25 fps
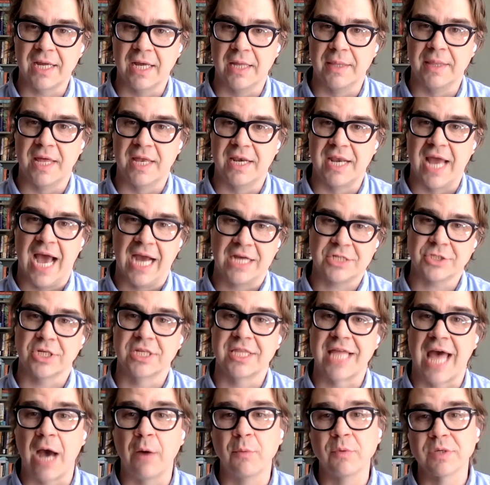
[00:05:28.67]
And then actually
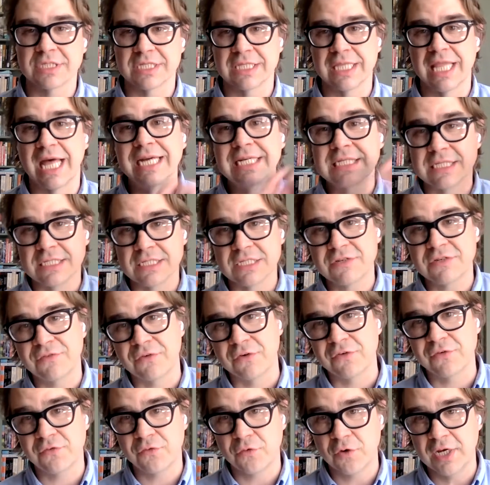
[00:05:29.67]
that was licensed
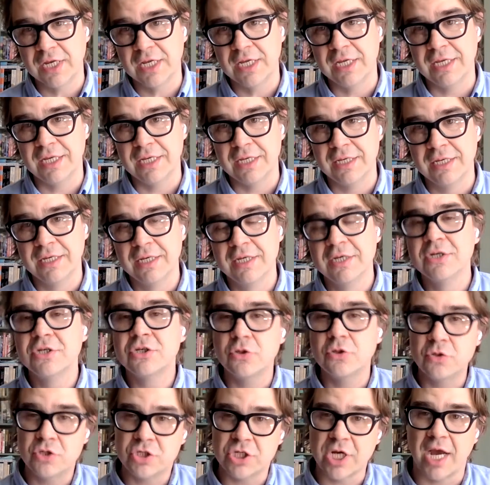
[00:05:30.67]
for free
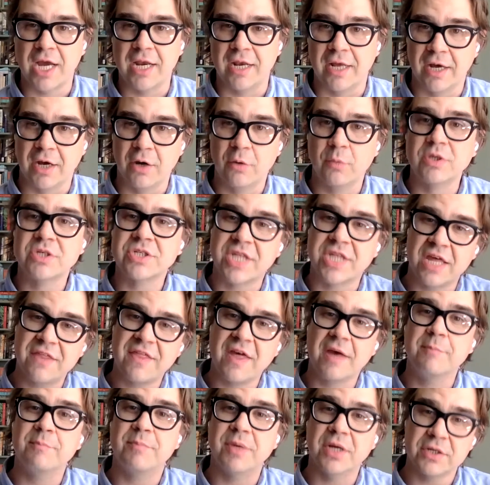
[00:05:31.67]
to China, which they
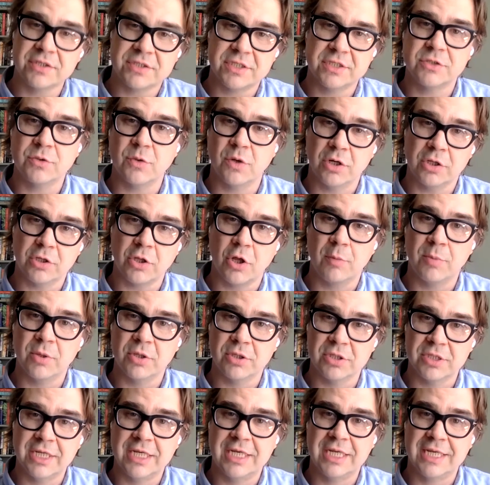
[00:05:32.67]
then built into a
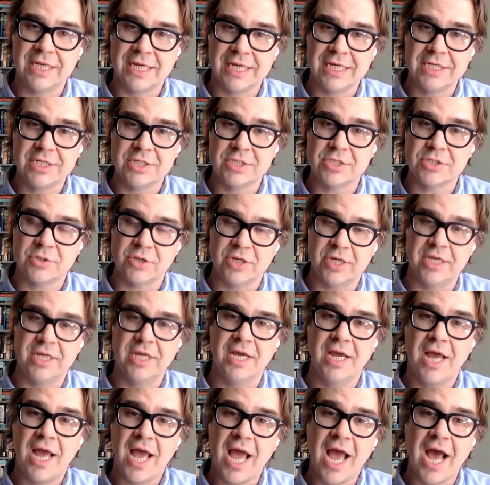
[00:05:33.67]
global leading industry,
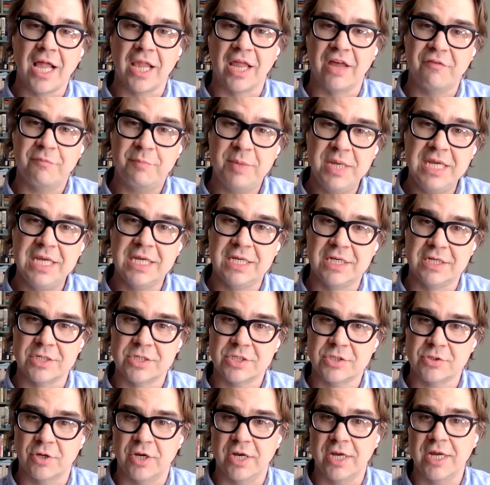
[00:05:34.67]
LFP
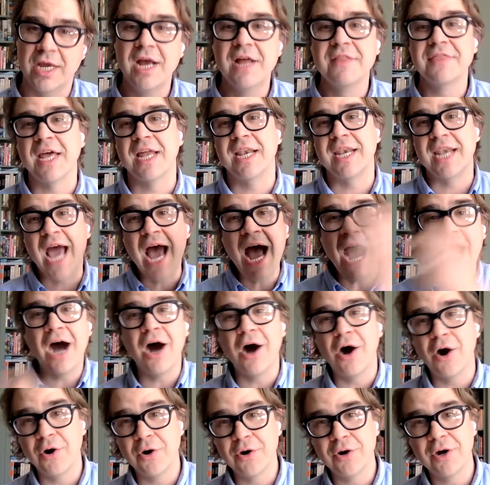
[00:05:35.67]
industry, that
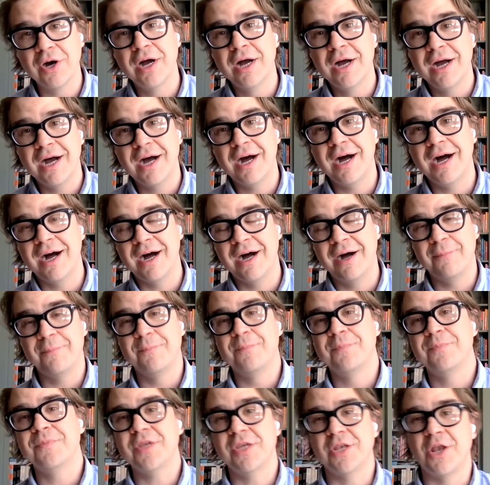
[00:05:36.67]
now,
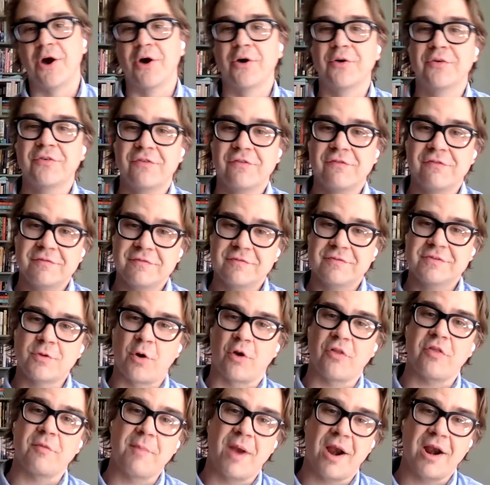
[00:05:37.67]
you know,
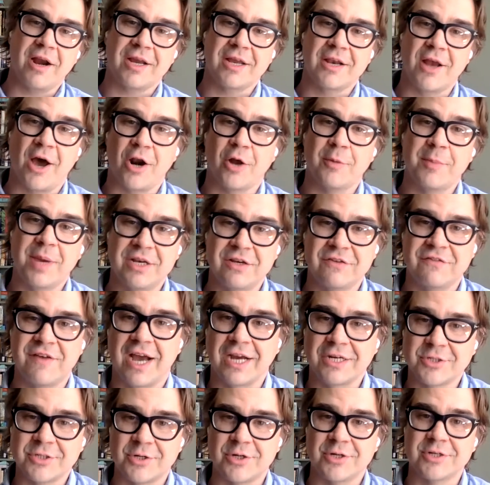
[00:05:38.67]
North American auto
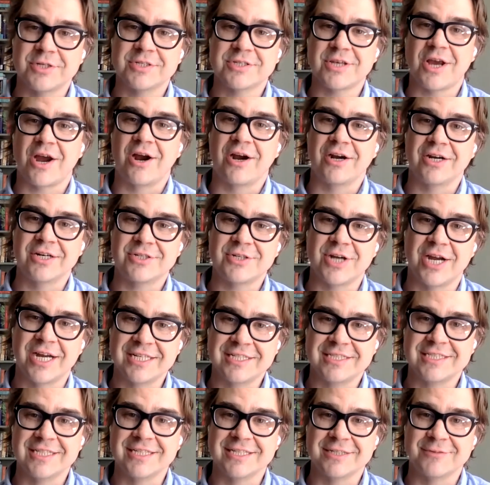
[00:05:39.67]
manufacturers are
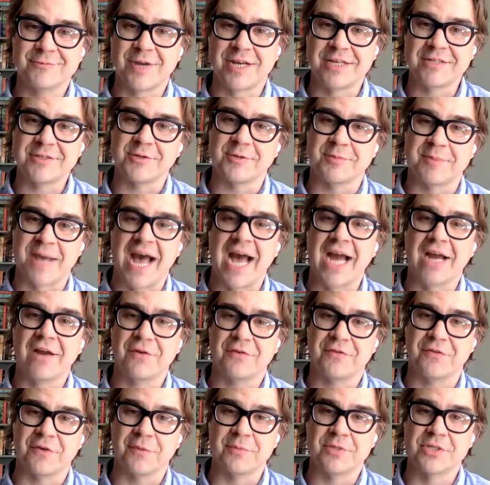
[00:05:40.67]
trying to wrestle back
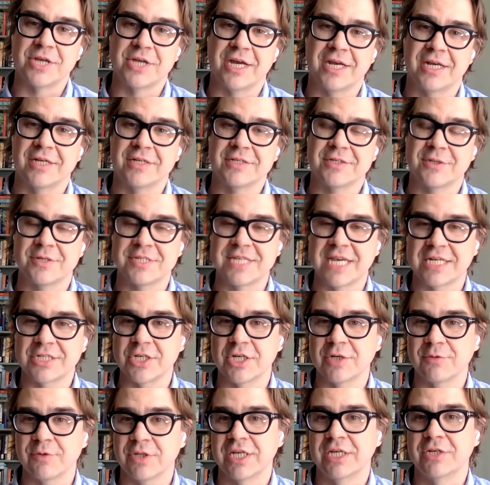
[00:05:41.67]
from China. So it's
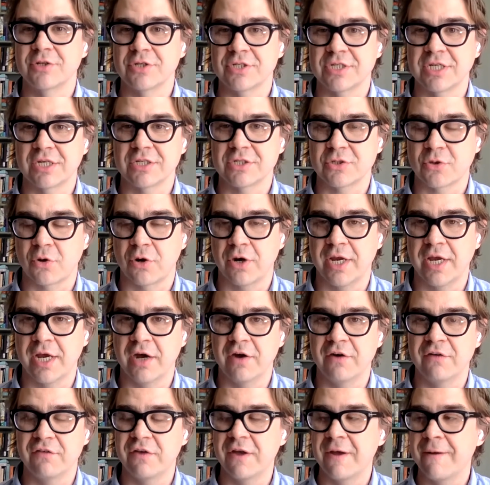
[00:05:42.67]
actually a really interesting story
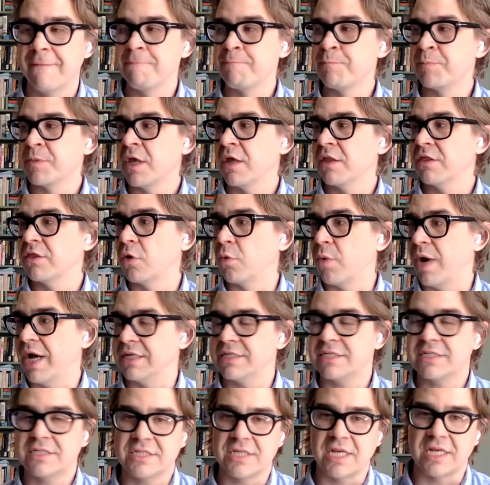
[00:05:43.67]
of the
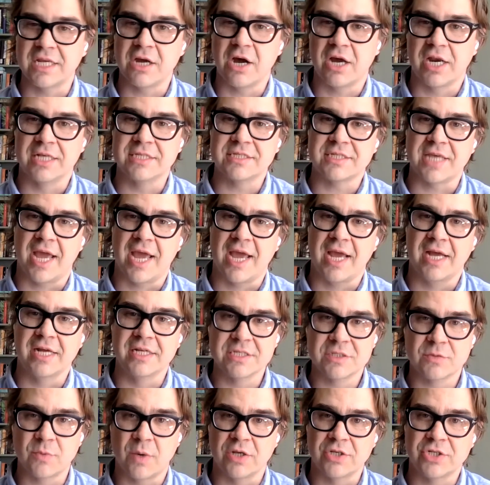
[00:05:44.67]
West sitting on its
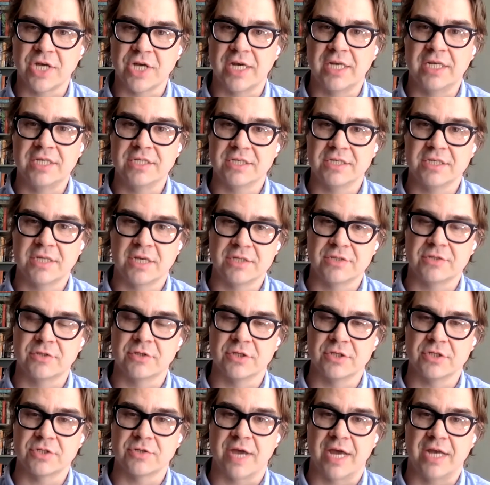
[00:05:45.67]
hands while Chinese
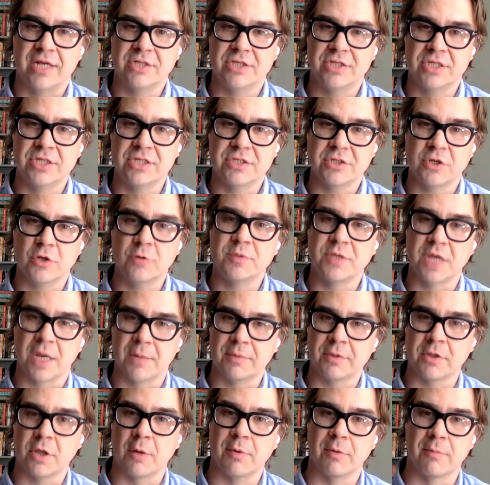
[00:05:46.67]
industrial strategy scooped
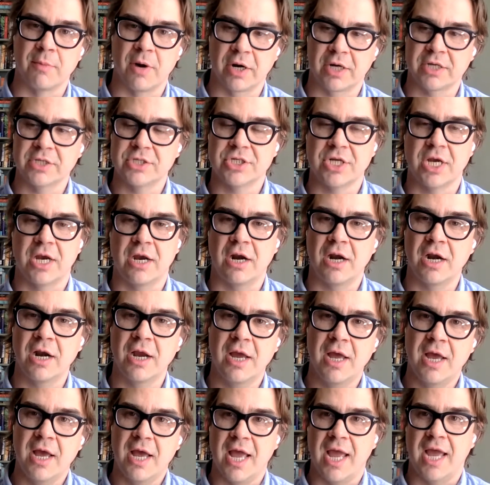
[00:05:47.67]
up global market share
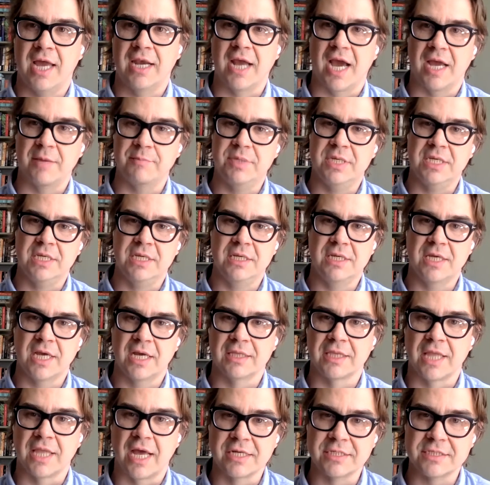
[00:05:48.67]
and IP
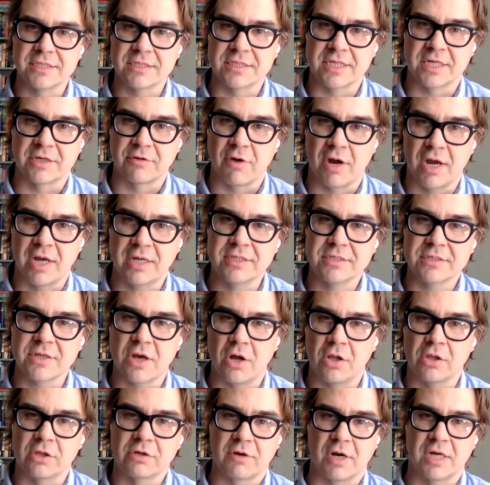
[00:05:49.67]
and licensing rights
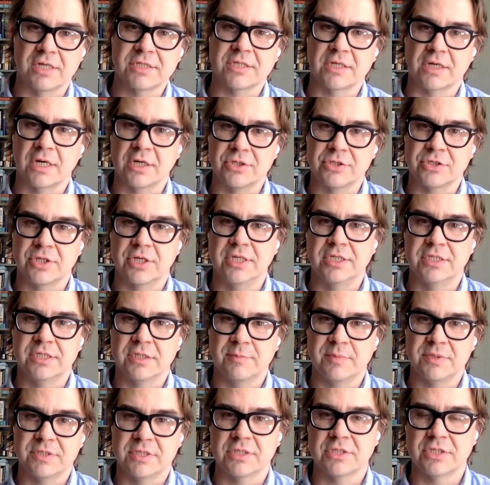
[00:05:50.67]
all across the country to
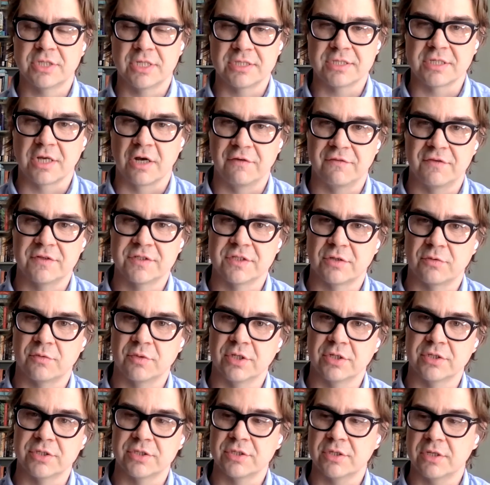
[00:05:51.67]
position itself as a
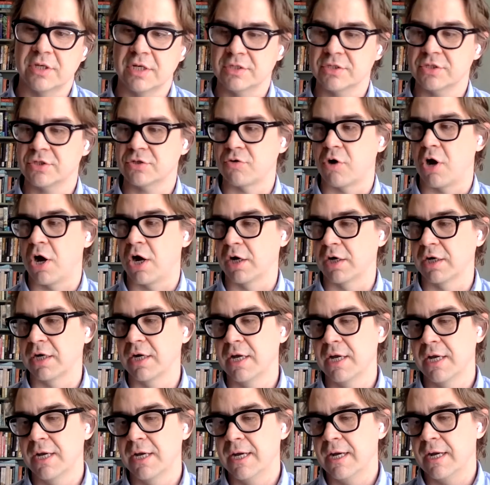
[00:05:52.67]
real strong
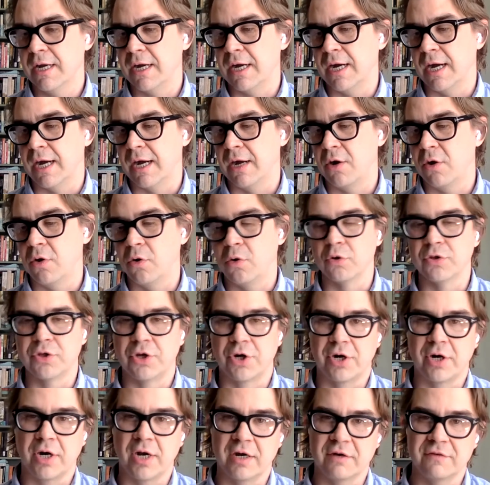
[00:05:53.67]

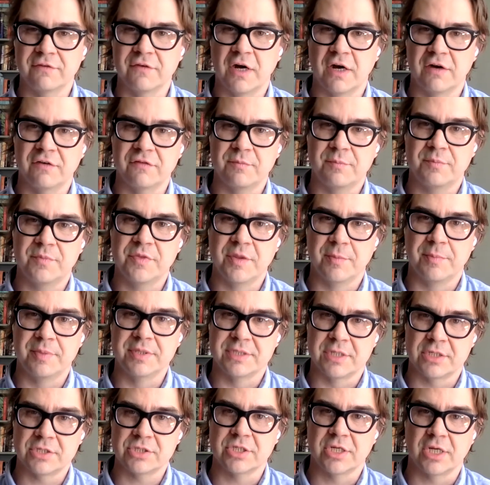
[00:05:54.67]
holder of the
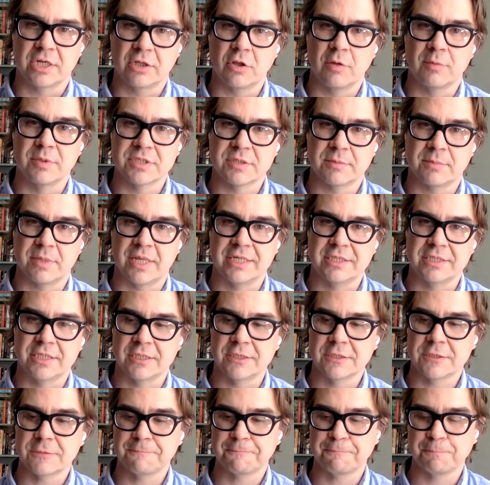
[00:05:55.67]
position in global supply
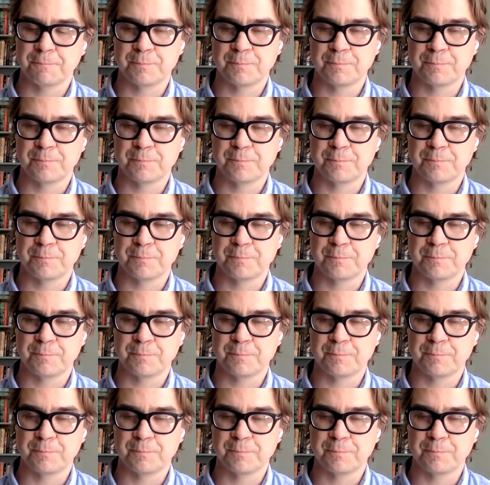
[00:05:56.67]
chains.